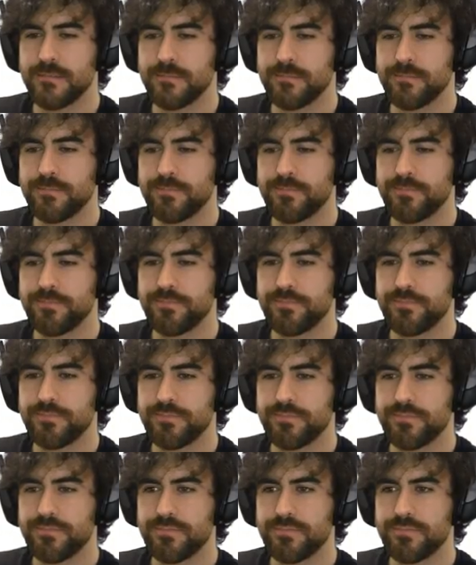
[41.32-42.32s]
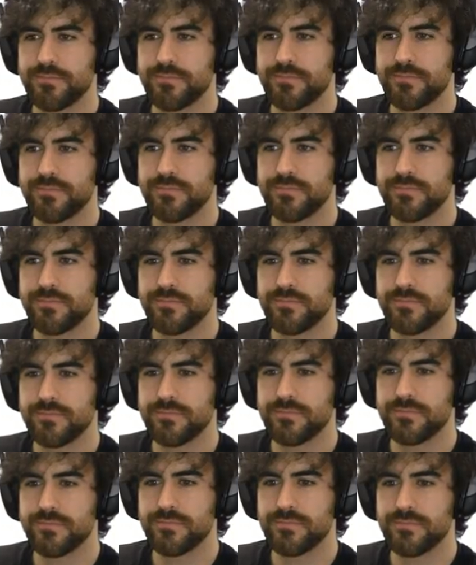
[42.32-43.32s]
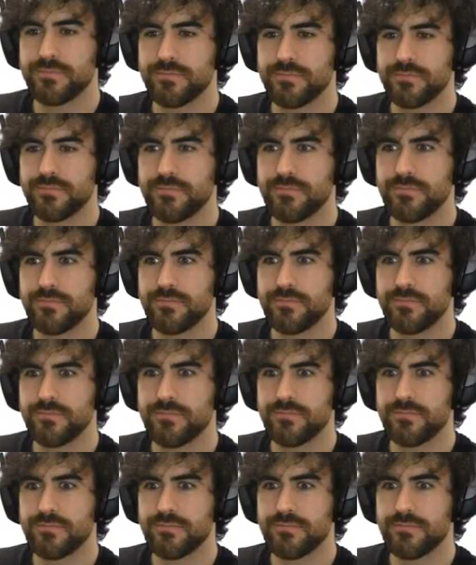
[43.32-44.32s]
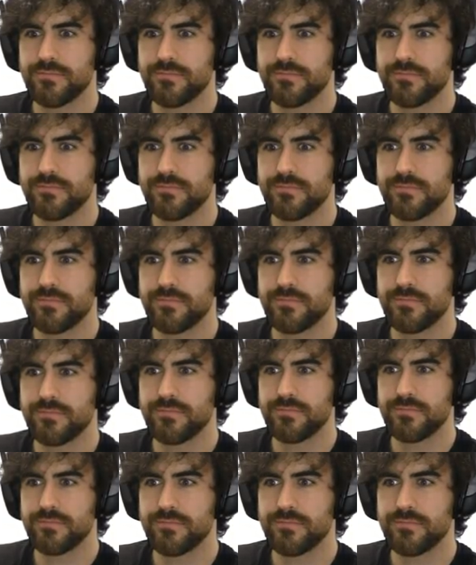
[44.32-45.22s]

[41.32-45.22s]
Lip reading: No one is speaking in this clip.